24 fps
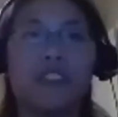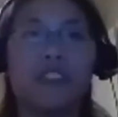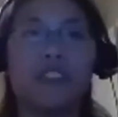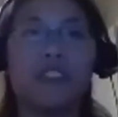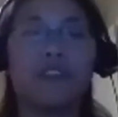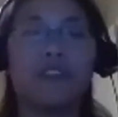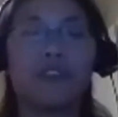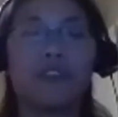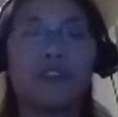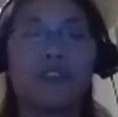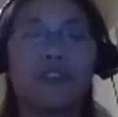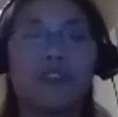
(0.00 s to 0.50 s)

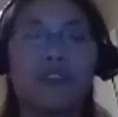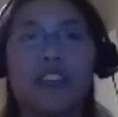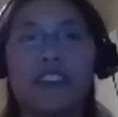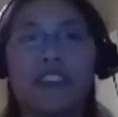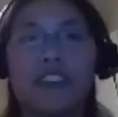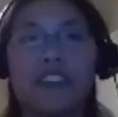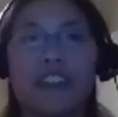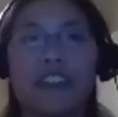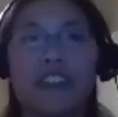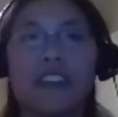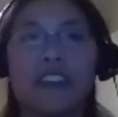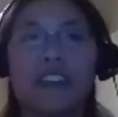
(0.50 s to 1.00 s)
try to take
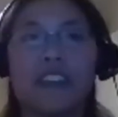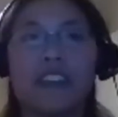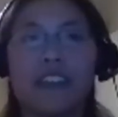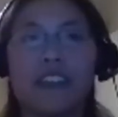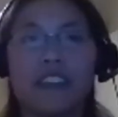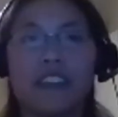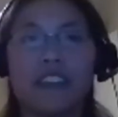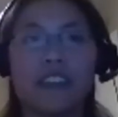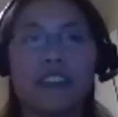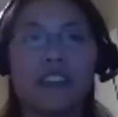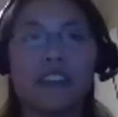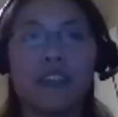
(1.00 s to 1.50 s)
that next
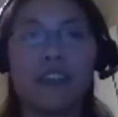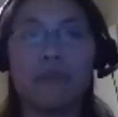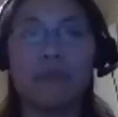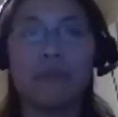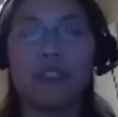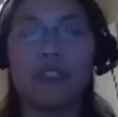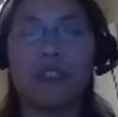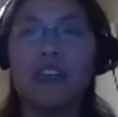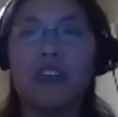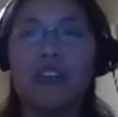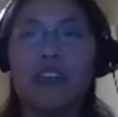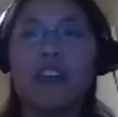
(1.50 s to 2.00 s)
step
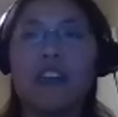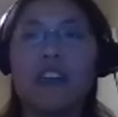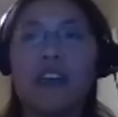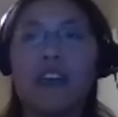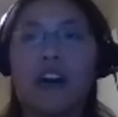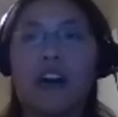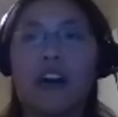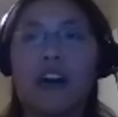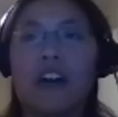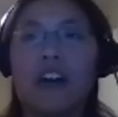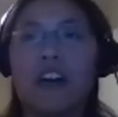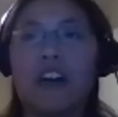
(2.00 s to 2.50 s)

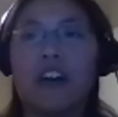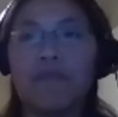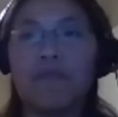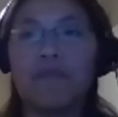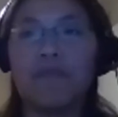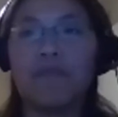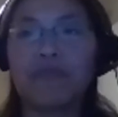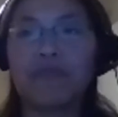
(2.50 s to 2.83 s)
um,